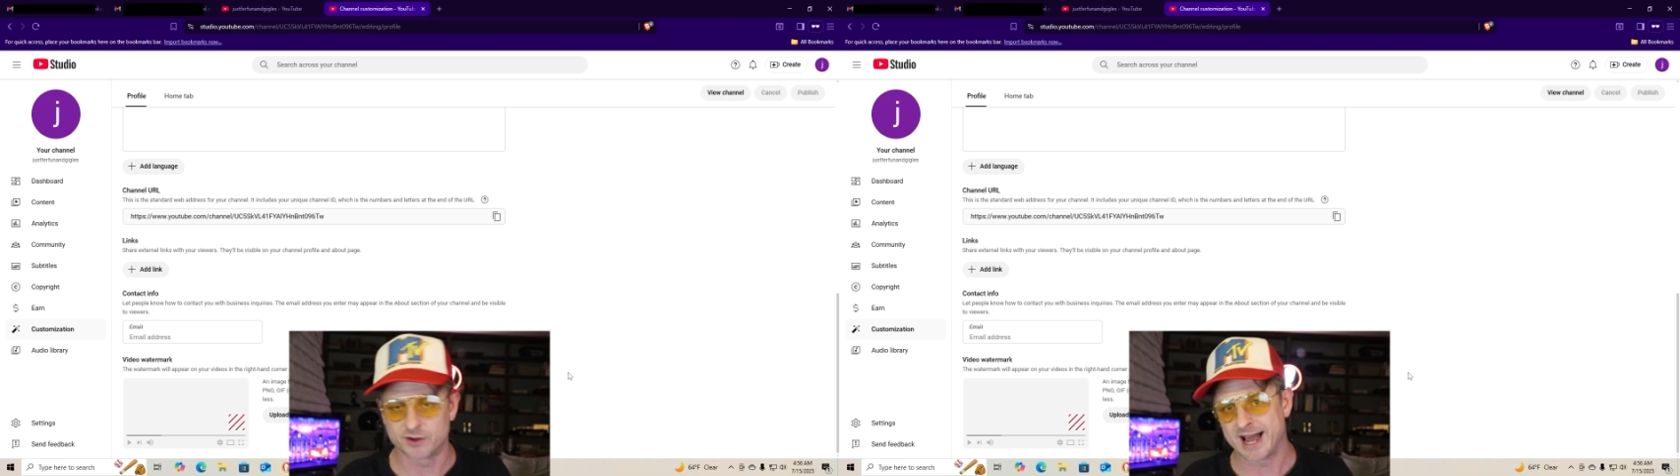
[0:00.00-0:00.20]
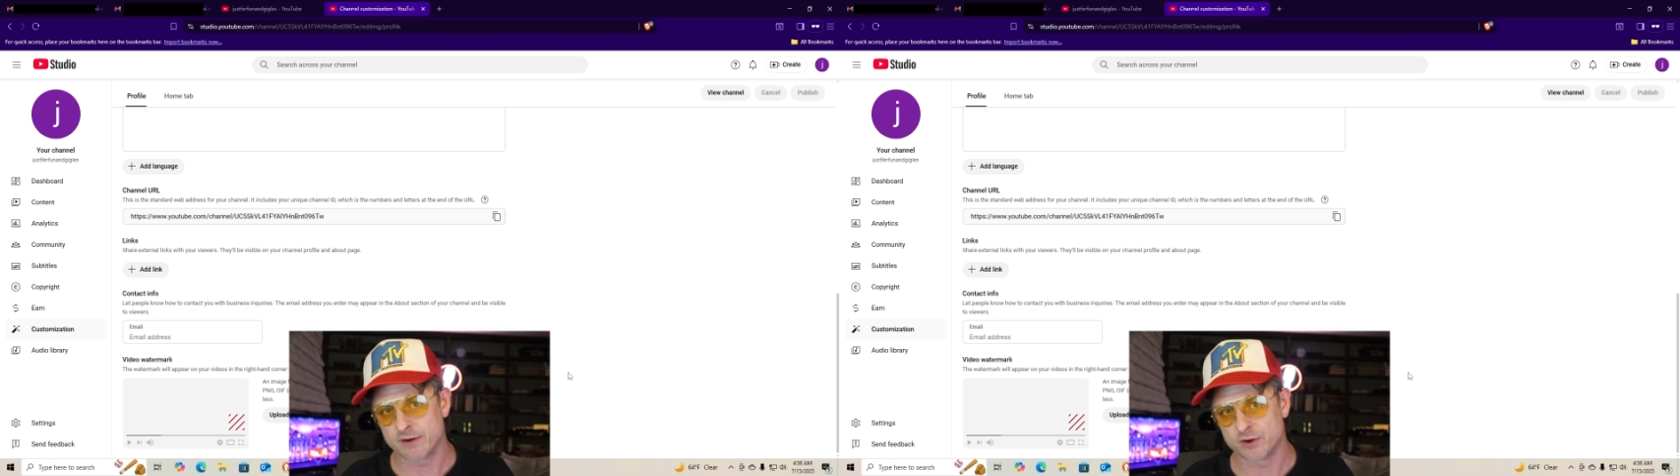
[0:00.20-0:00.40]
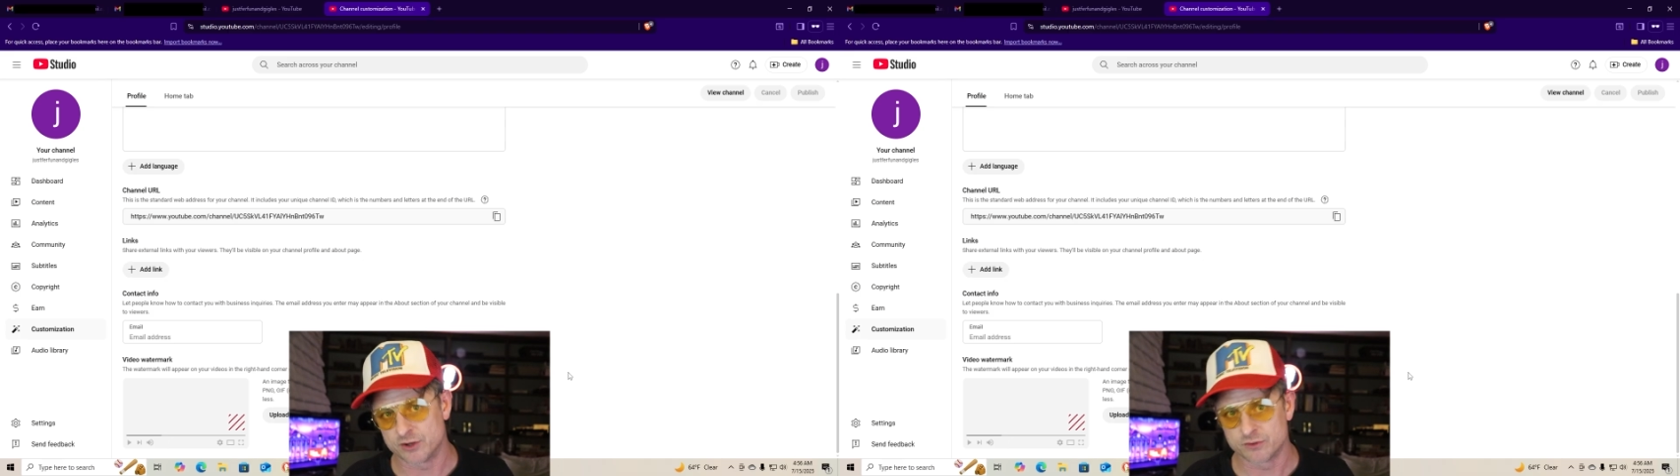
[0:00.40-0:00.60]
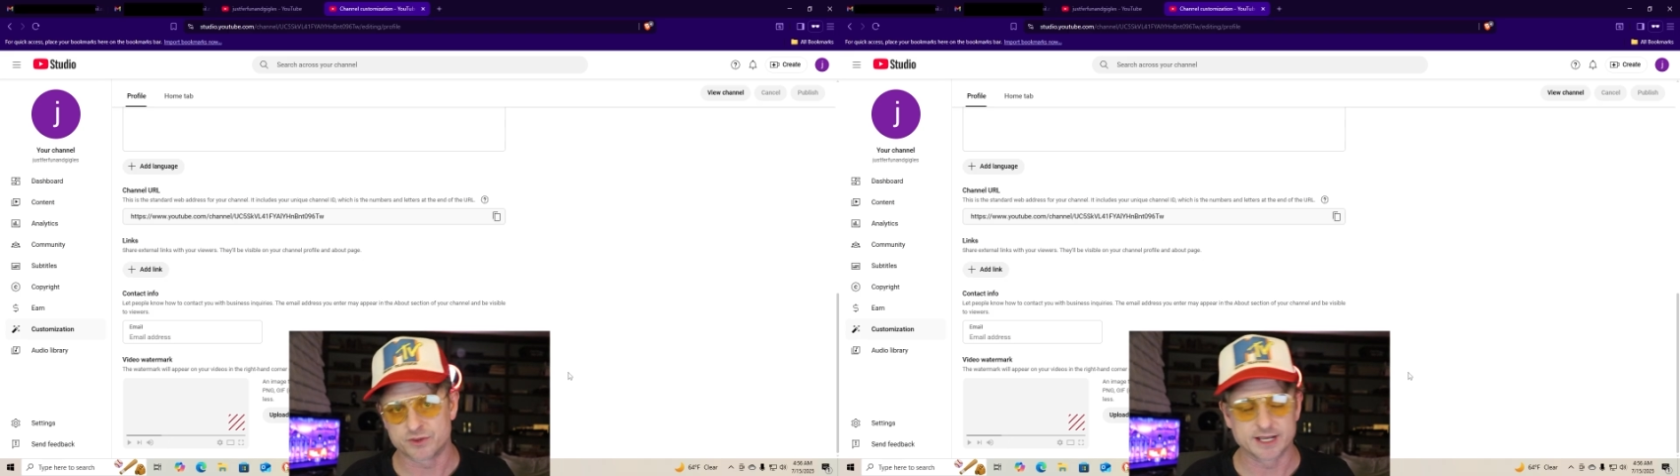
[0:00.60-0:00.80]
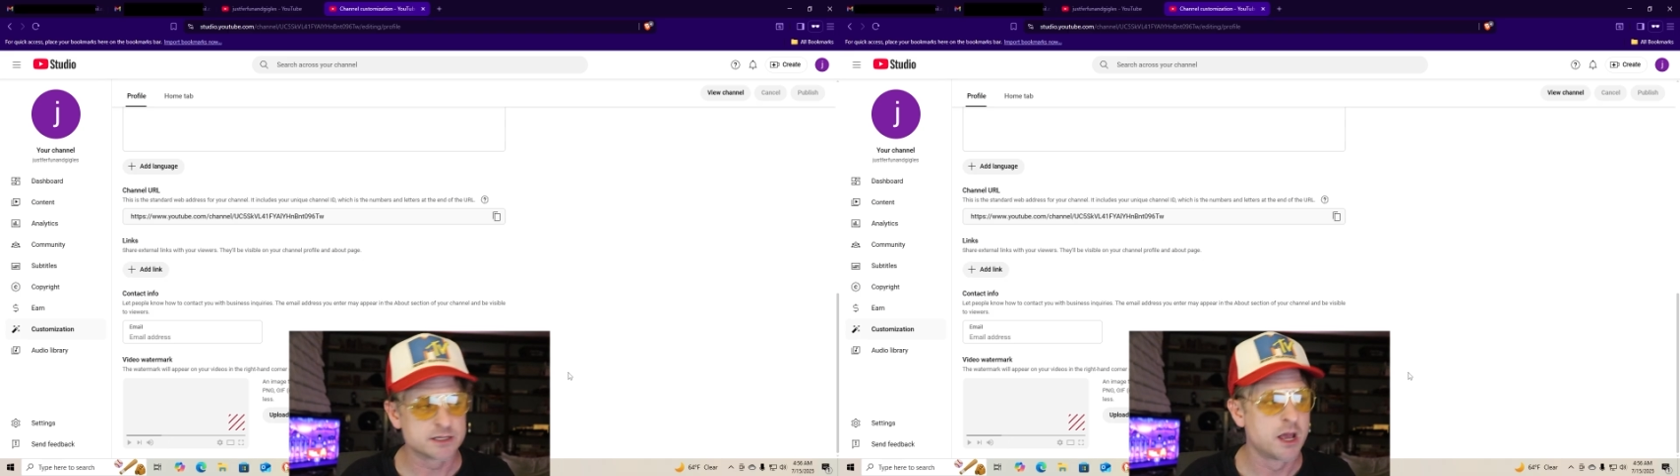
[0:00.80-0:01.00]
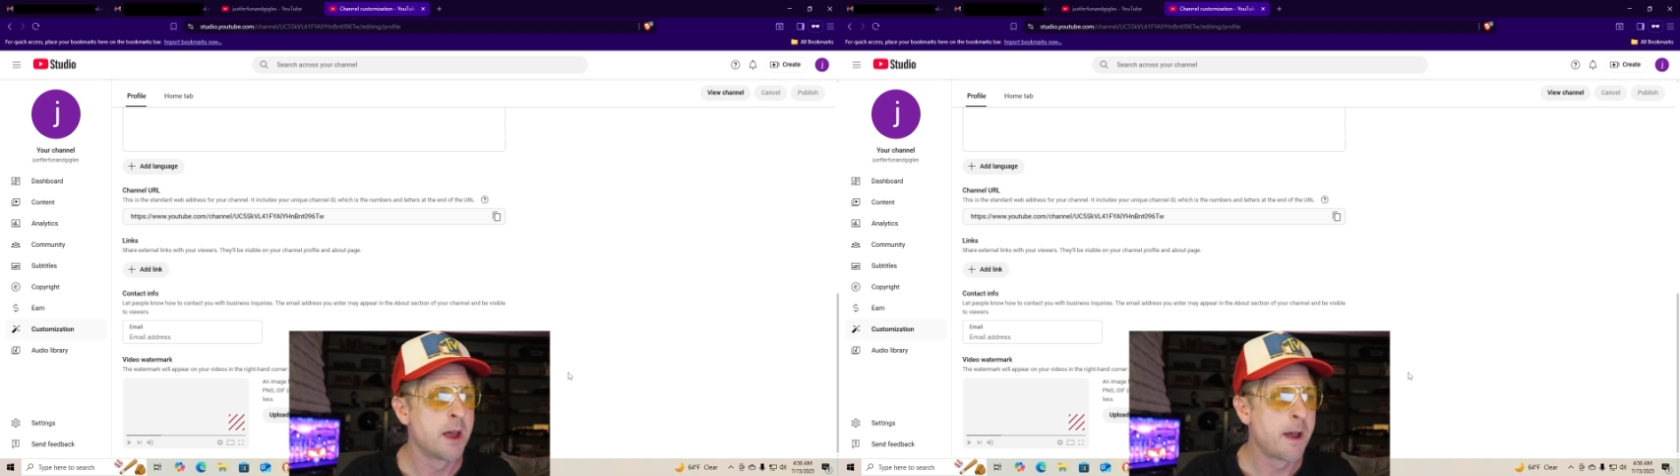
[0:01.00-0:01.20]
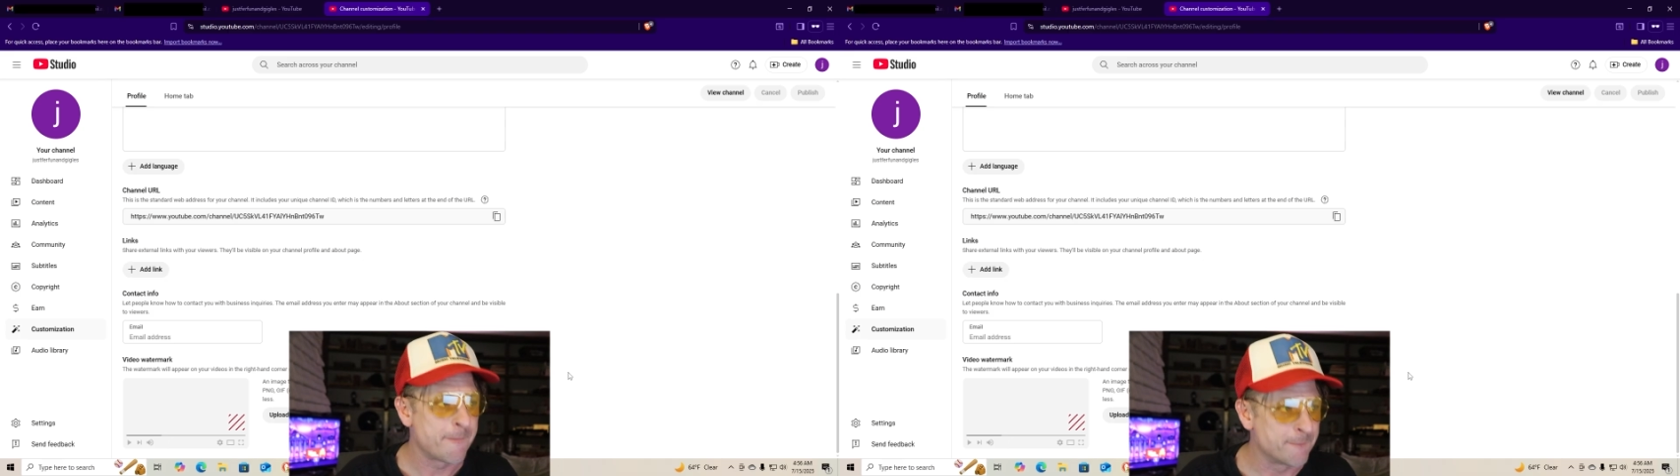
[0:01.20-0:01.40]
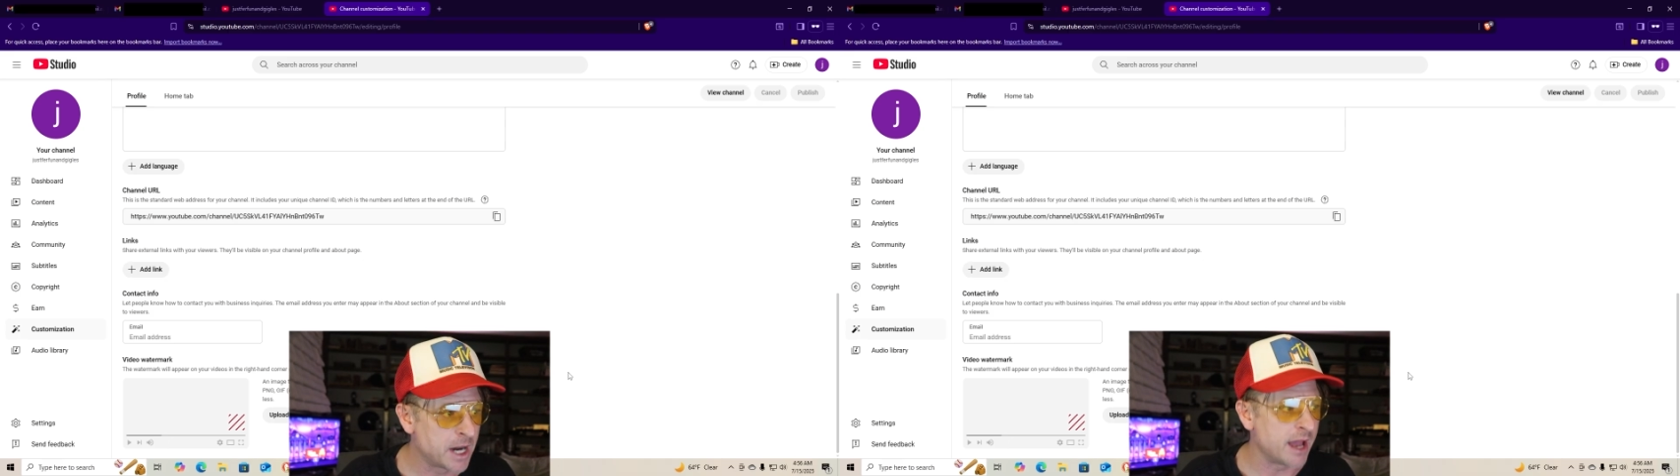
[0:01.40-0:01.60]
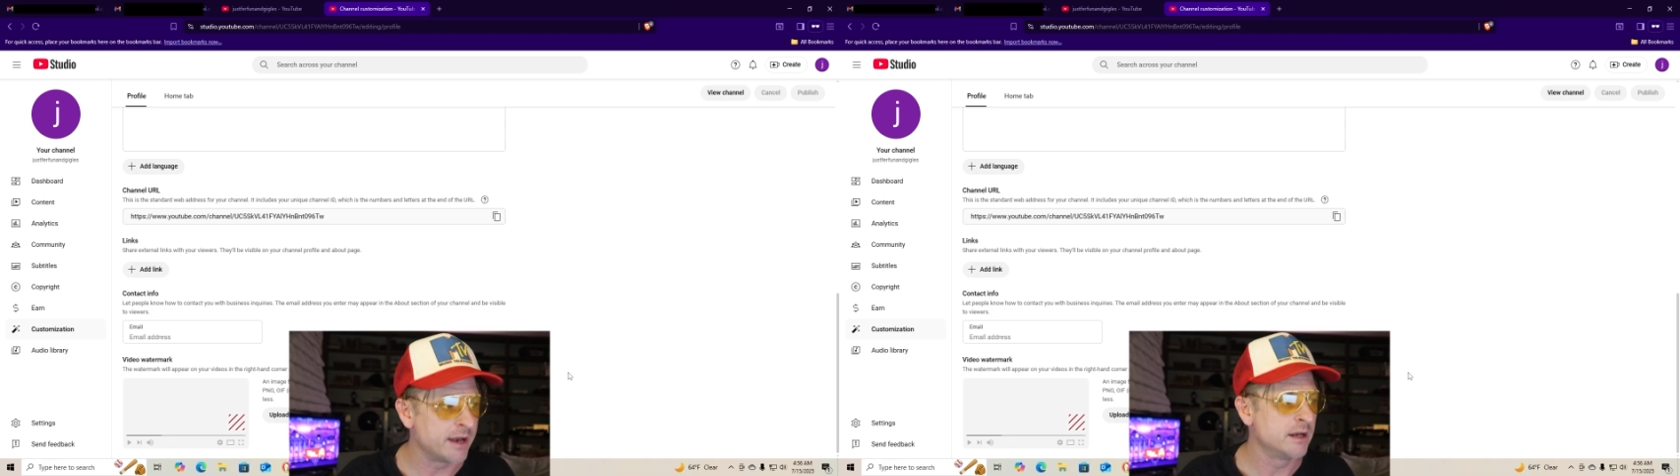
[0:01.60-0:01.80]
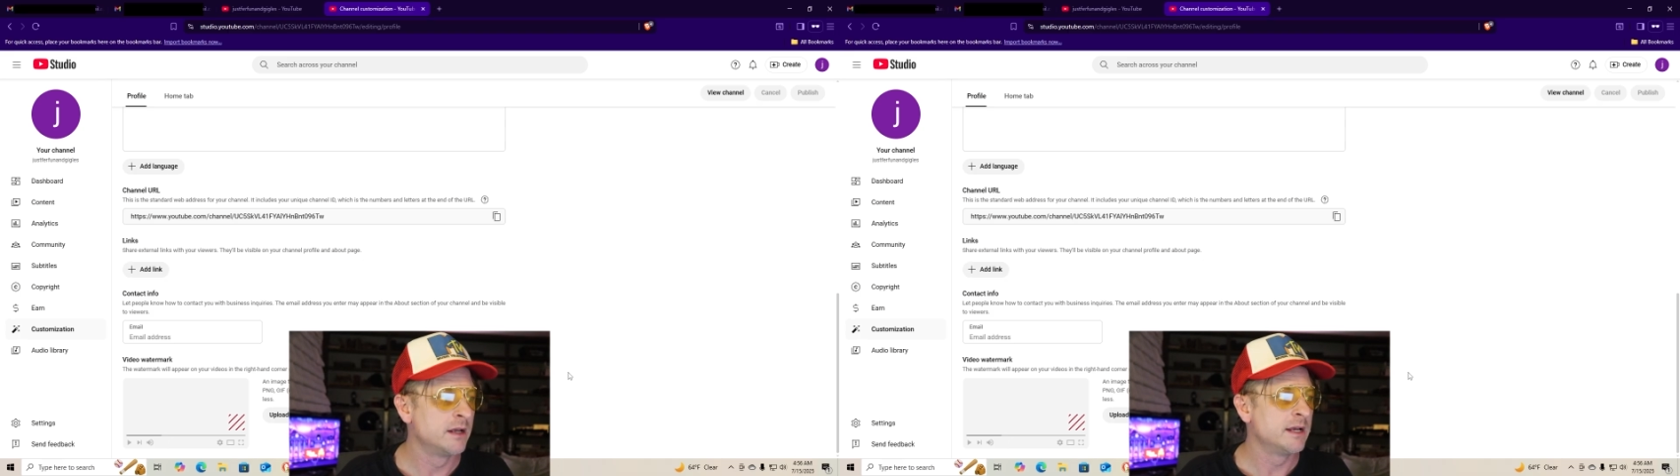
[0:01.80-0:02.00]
on how to do things, but